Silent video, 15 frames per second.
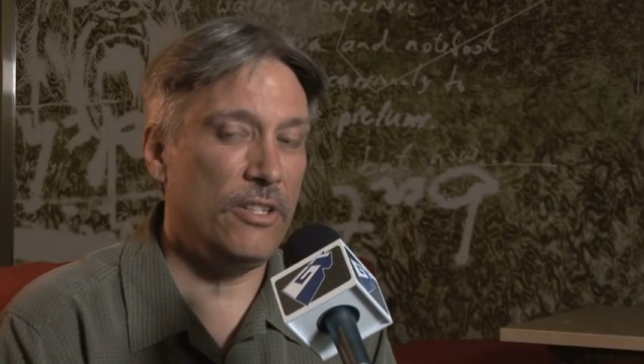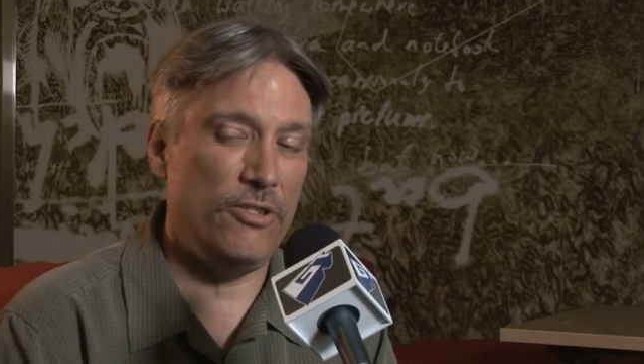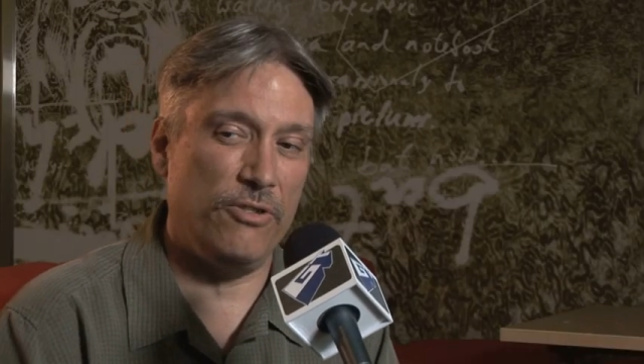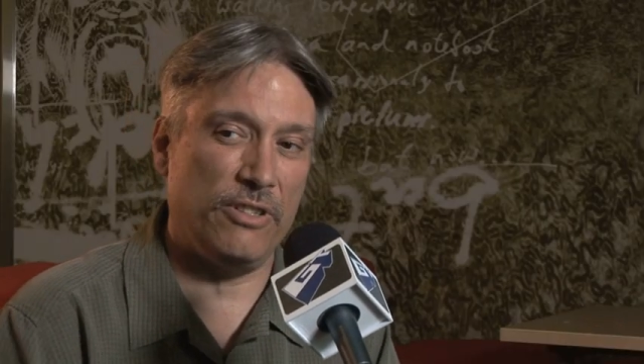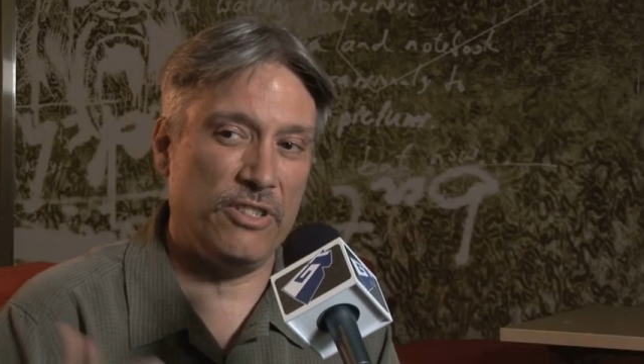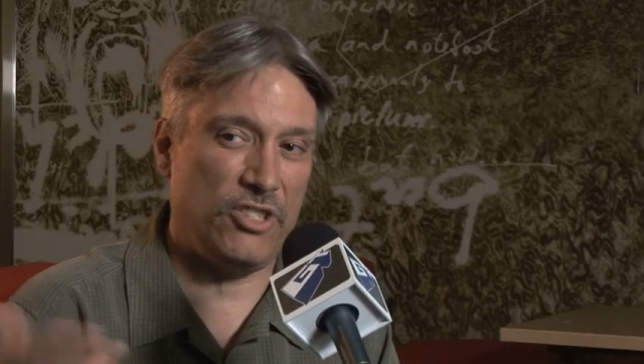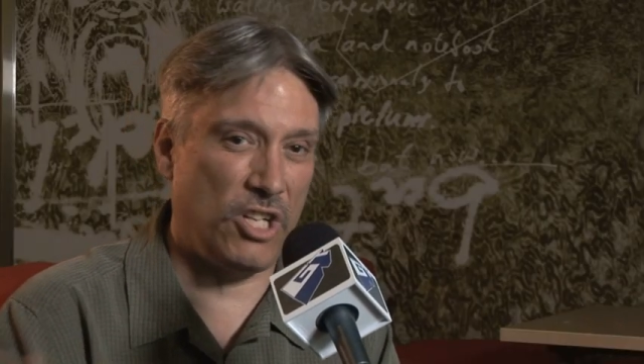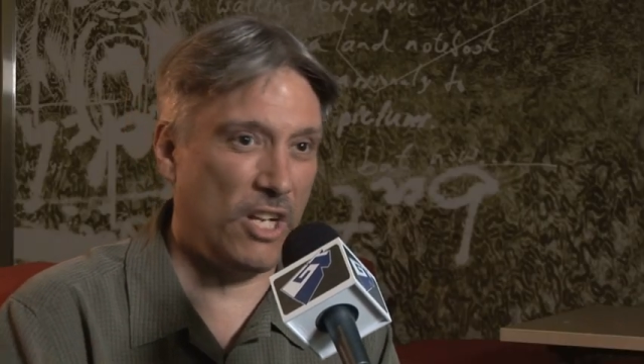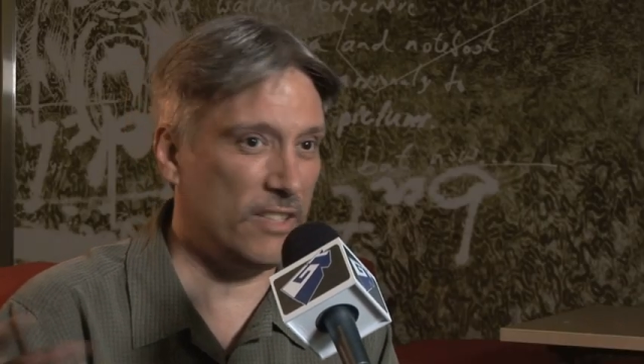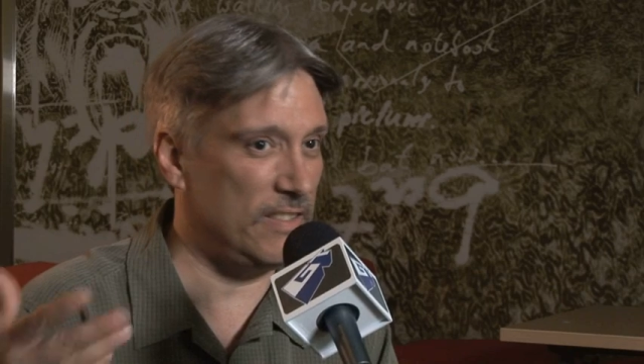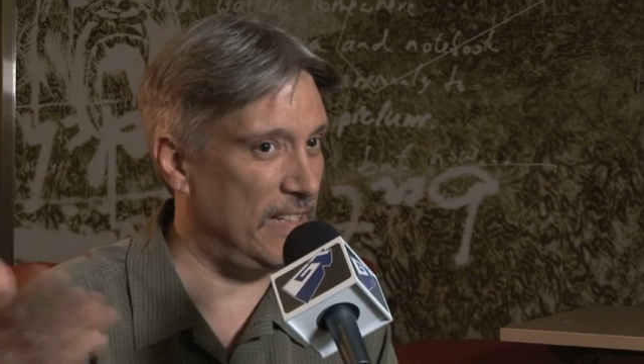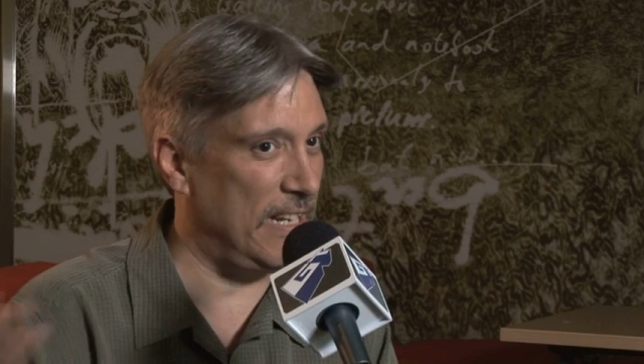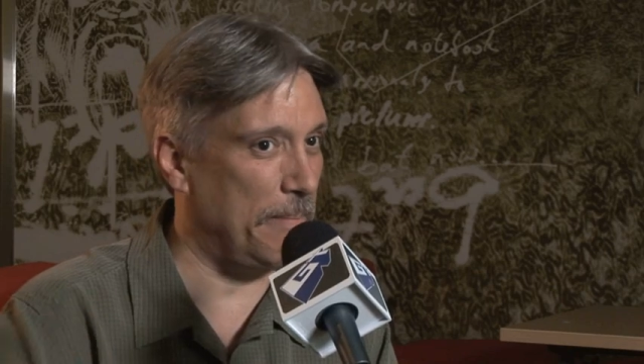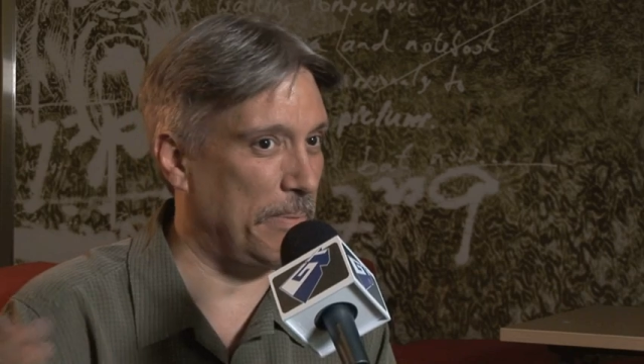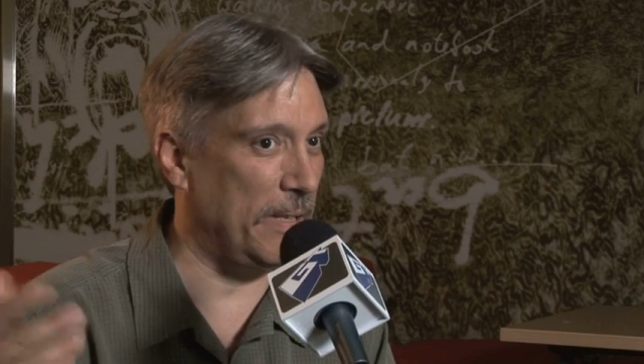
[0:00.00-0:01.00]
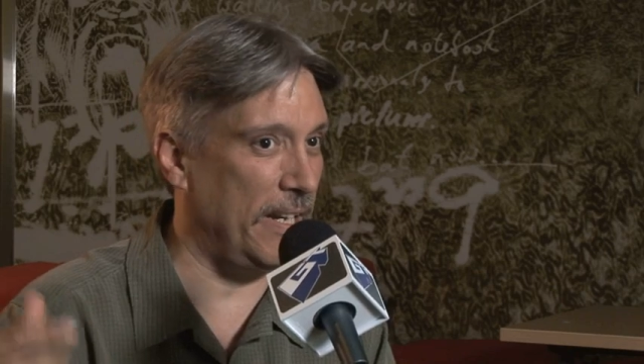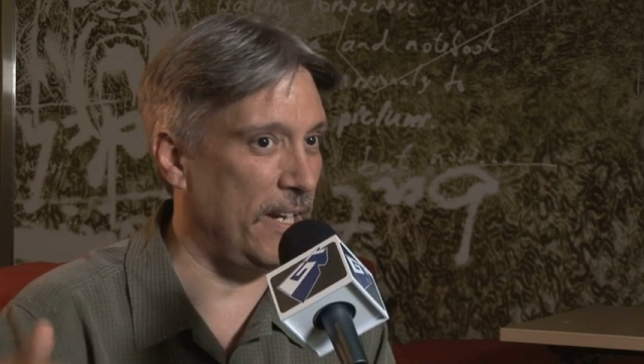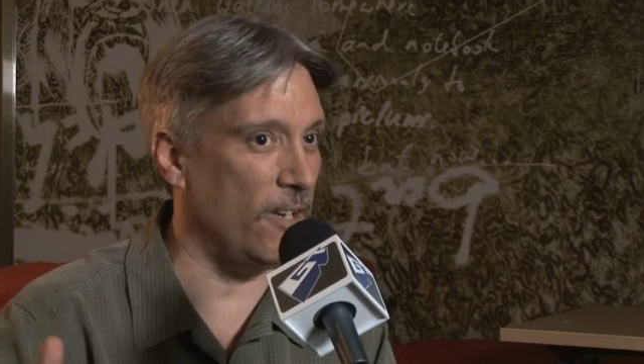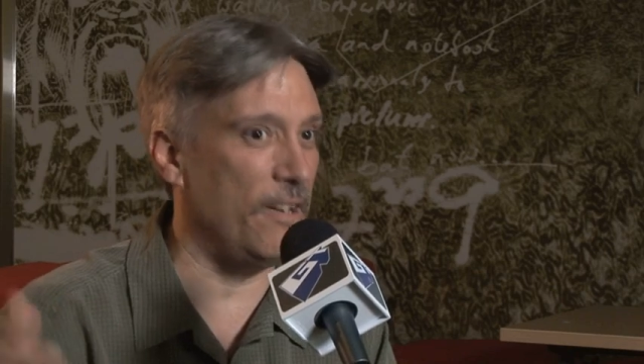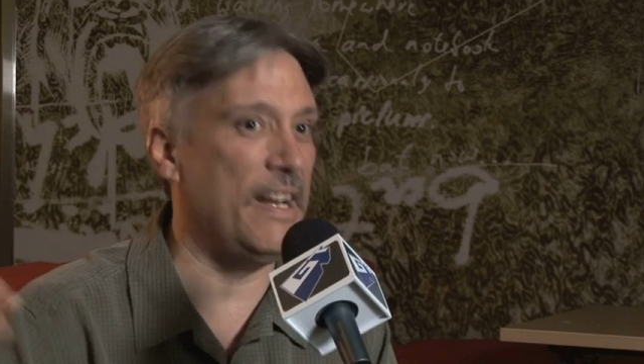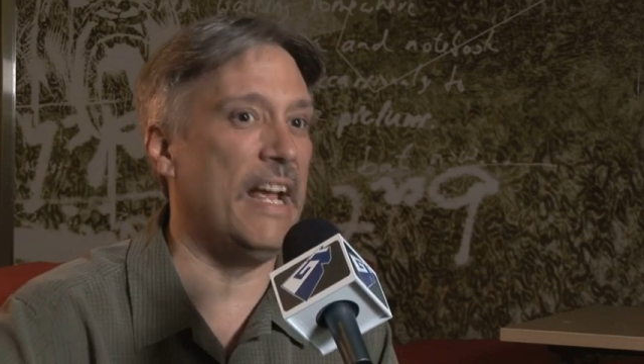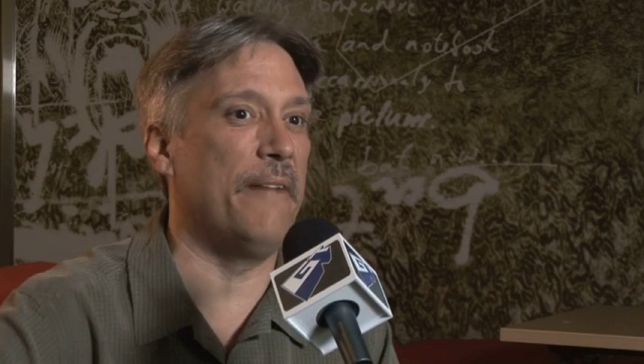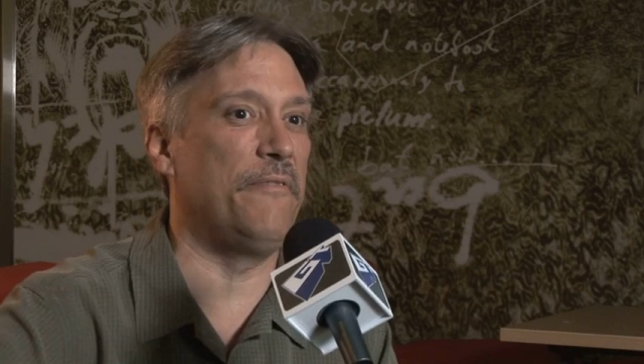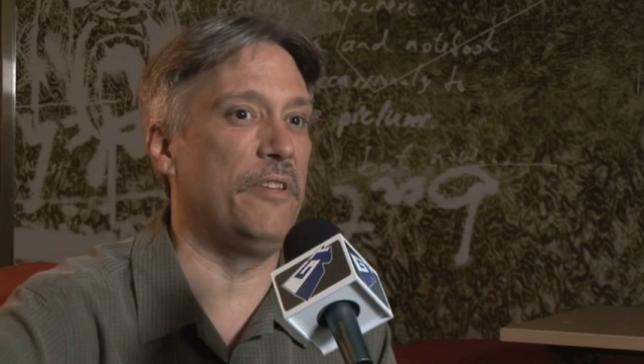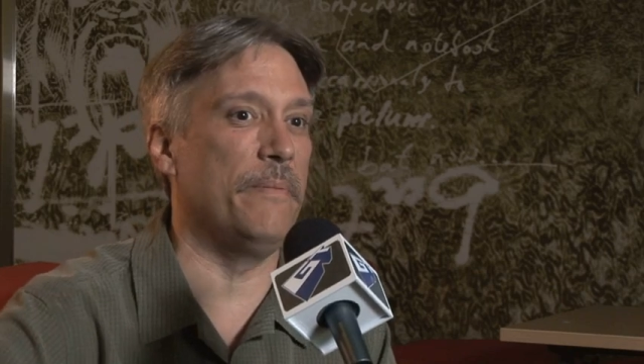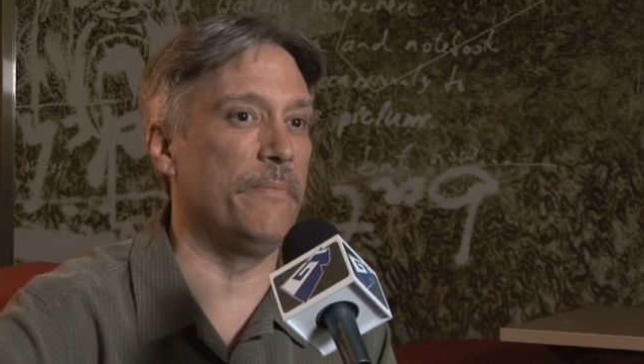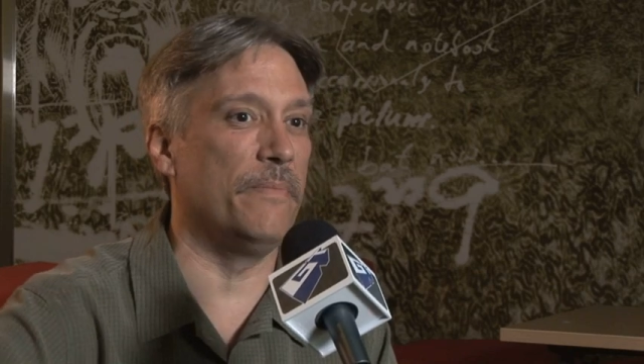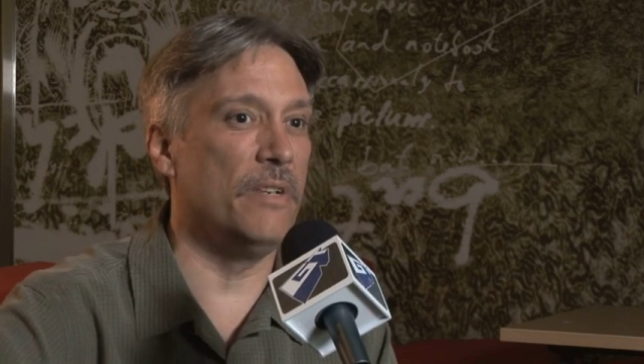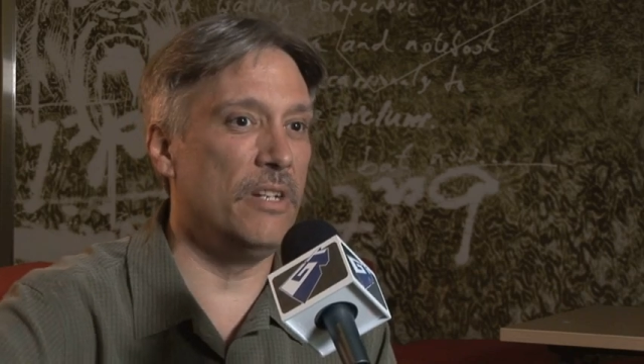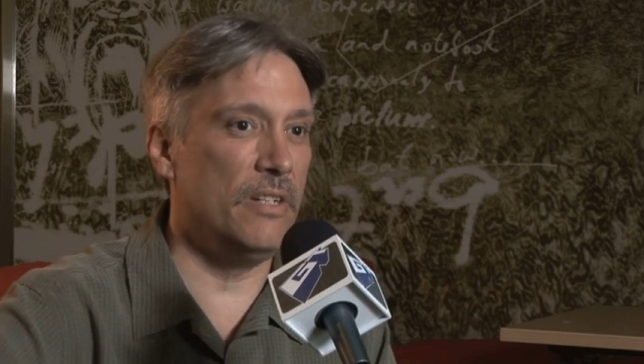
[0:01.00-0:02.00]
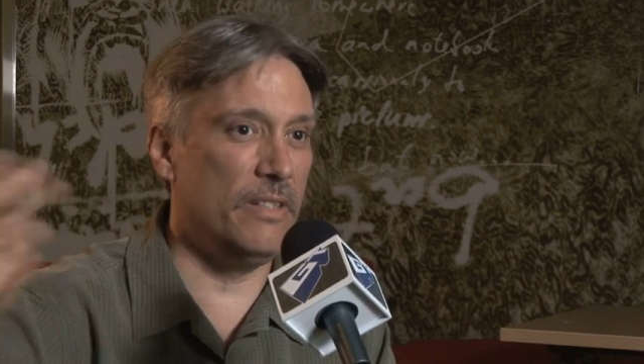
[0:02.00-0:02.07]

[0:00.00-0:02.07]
you can talk to that player and have them